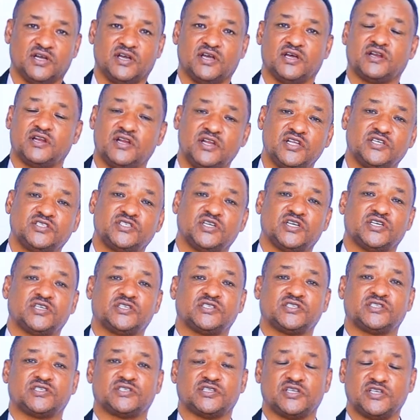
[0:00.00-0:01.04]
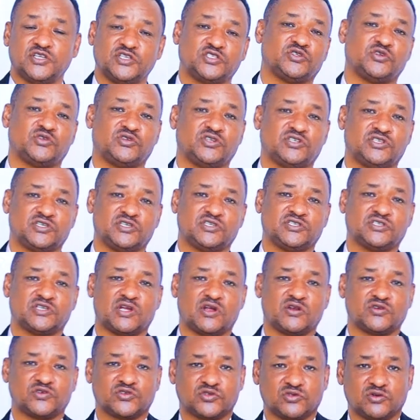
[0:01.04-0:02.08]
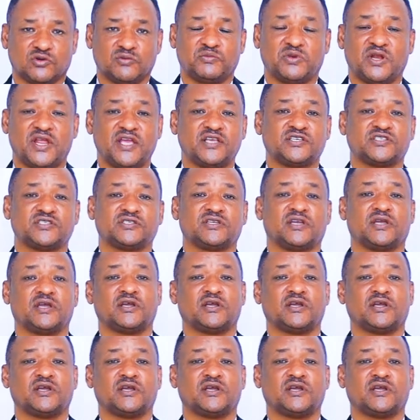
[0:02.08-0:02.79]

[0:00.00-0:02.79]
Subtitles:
Religious institutions also plays